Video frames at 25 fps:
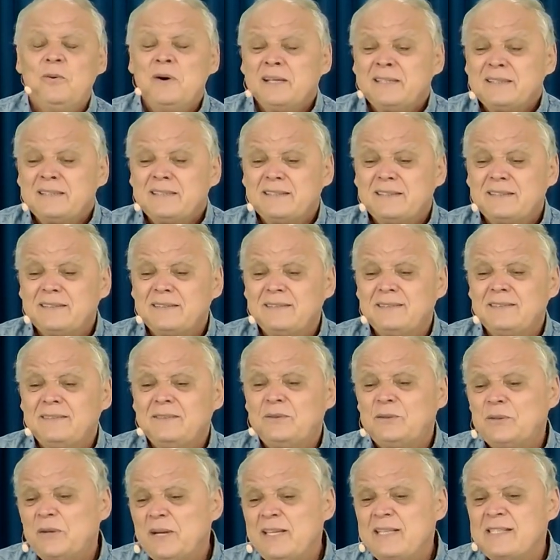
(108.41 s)
What
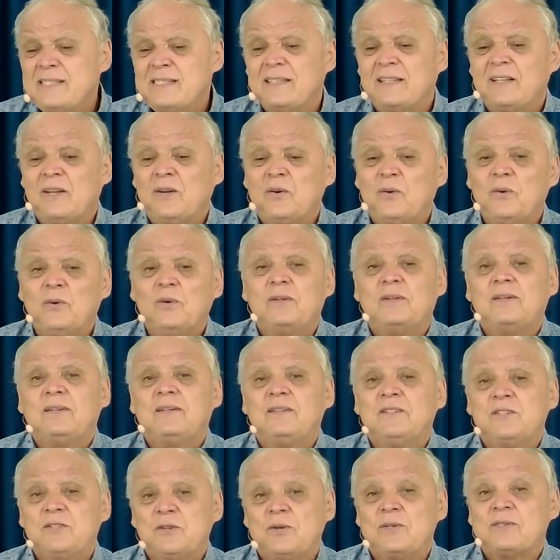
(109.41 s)
reason could
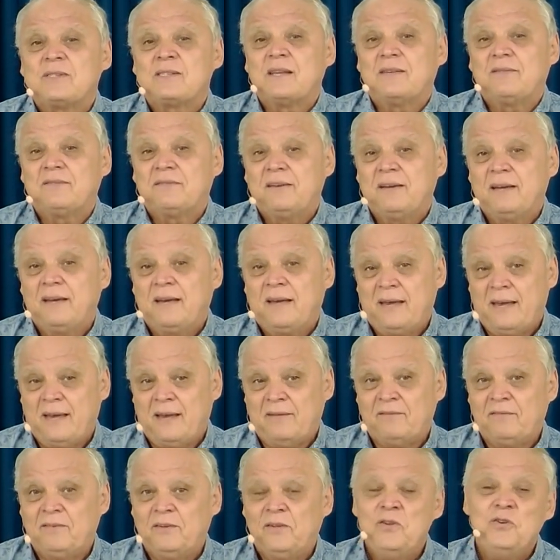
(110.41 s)
Joseph
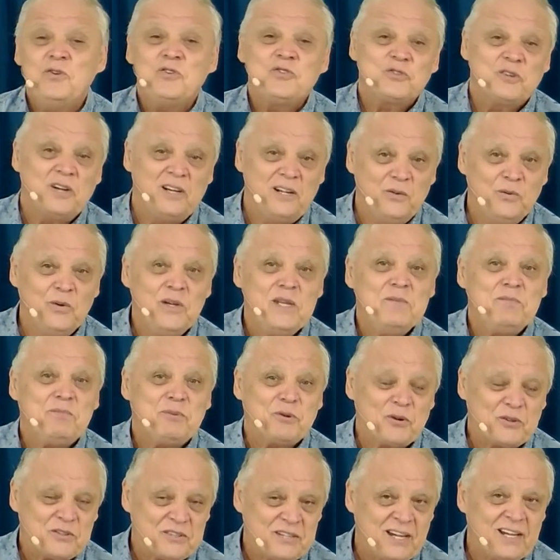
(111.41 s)
have? Usually, we
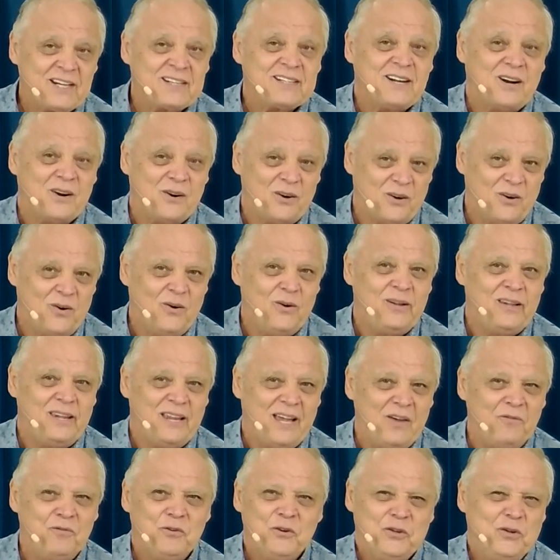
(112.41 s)
protect our own
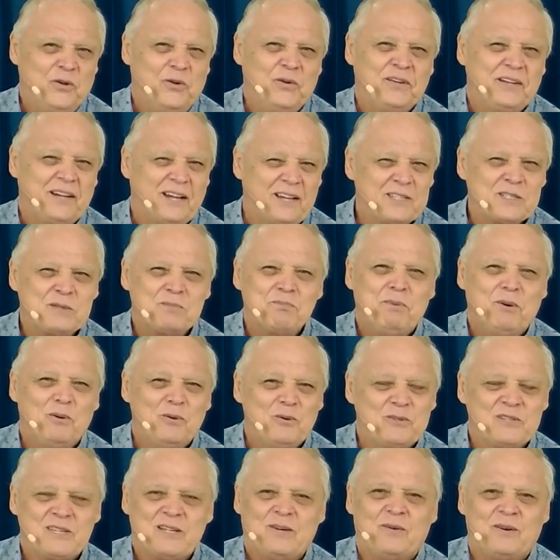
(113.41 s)
life, we don't
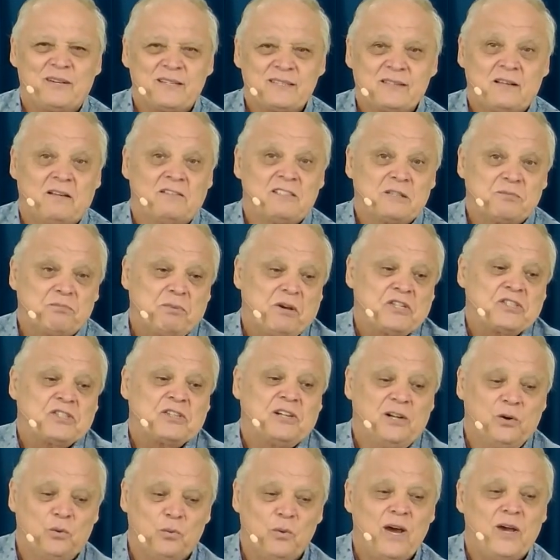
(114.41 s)
expose ourselves,
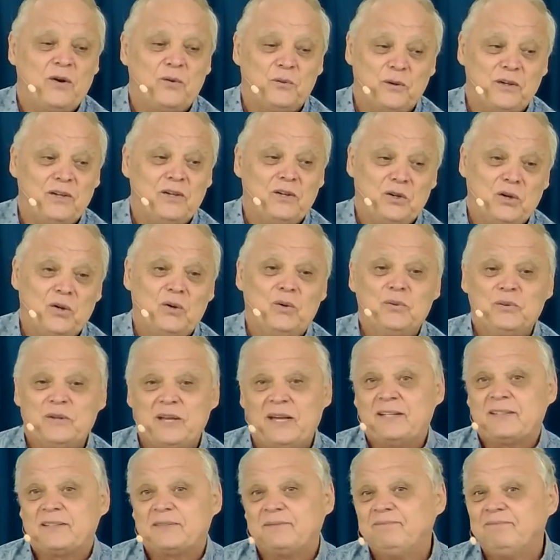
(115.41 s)
especially when we know
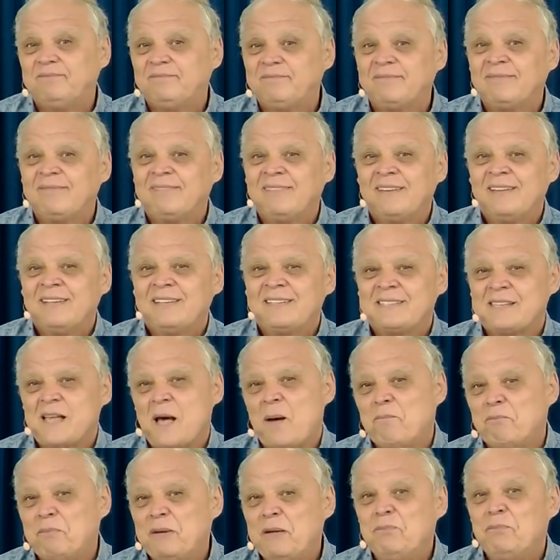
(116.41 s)
that
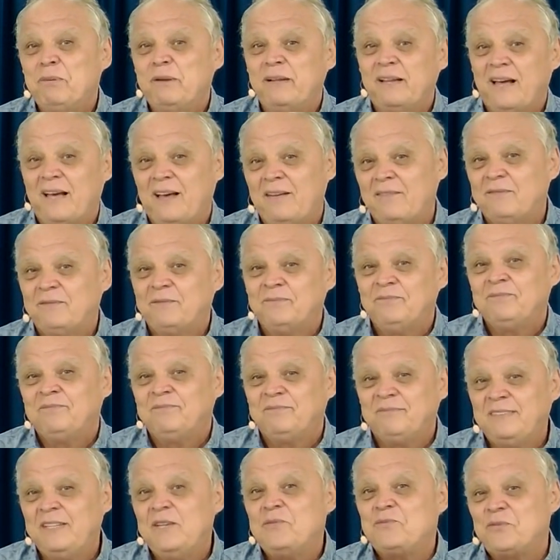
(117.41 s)
some people have
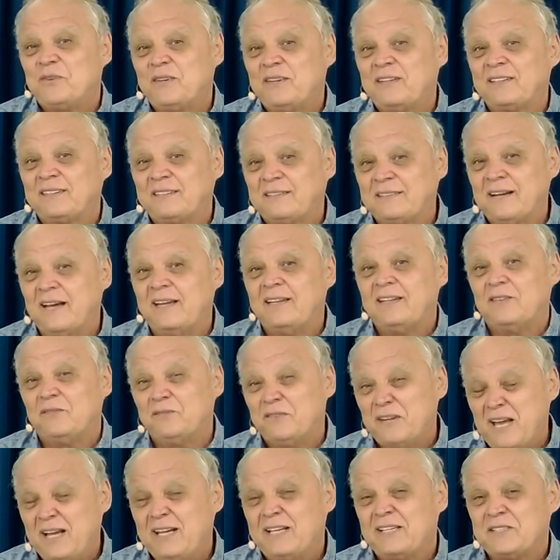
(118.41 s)
different kind
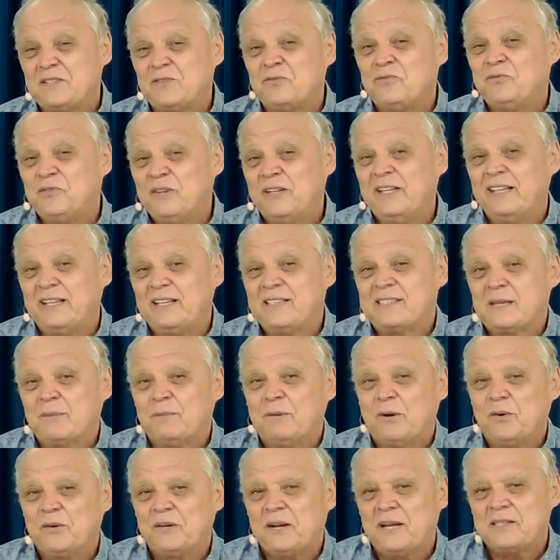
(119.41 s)
of negative feelings
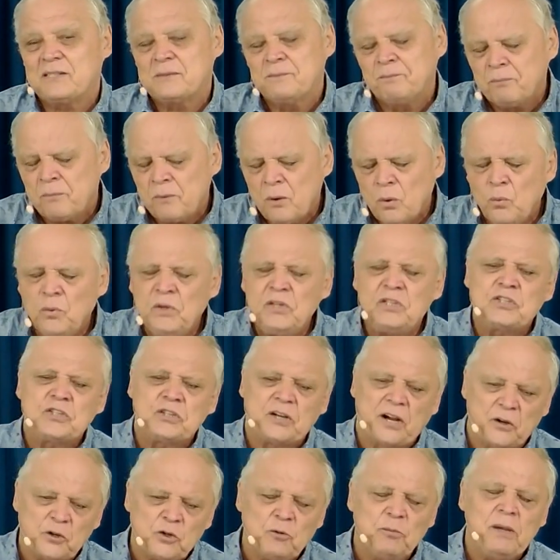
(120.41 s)
about us. We
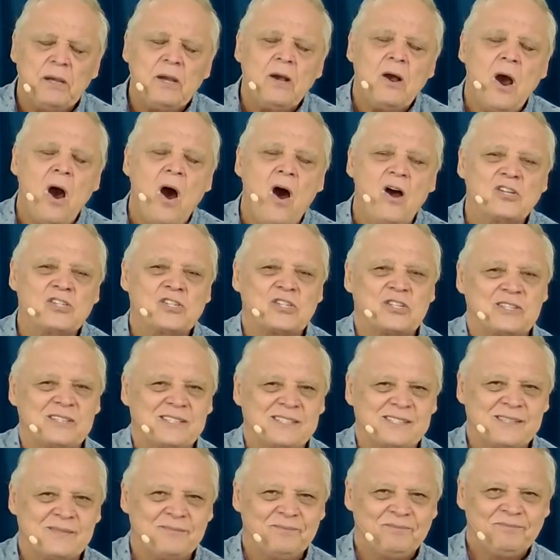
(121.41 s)
try to be
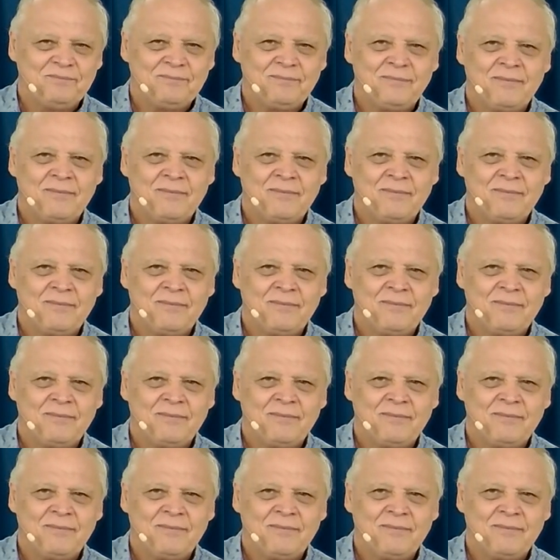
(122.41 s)
cautious.